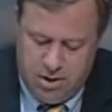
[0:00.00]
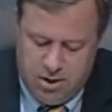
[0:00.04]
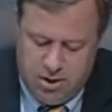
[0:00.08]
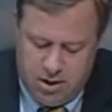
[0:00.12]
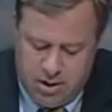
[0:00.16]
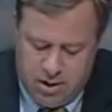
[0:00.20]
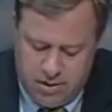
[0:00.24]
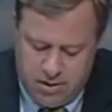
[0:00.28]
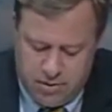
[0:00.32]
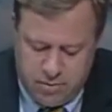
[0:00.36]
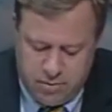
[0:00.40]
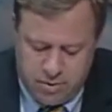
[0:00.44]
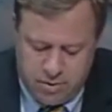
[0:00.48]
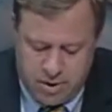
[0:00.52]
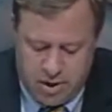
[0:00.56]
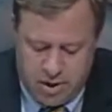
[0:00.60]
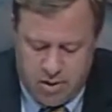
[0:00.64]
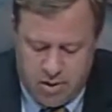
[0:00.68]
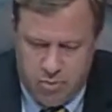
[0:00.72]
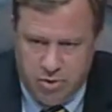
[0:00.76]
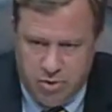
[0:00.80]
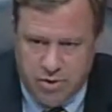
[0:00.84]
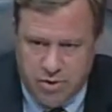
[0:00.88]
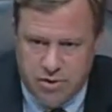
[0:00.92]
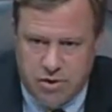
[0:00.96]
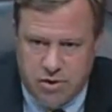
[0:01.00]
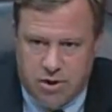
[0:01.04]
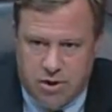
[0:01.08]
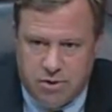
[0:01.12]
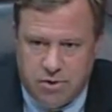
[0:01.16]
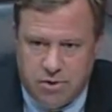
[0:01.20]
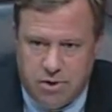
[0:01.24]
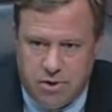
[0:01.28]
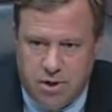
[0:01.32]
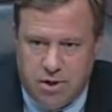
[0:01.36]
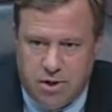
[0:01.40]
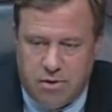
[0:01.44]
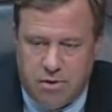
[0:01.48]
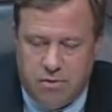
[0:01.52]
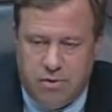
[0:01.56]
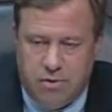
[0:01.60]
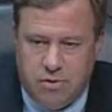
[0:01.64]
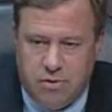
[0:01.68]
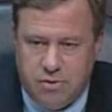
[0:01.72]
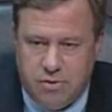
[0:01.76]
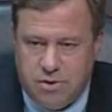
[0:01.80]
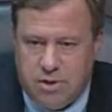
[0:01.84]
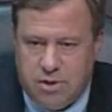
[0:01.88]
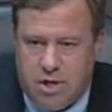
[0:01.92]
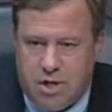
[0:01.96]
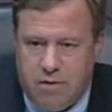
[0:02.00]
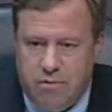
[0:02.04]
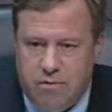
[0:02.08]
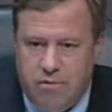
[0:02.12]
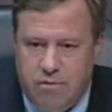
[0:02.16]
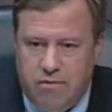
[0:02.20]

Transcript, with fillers: And so it kind of brings it all together. There's a lot of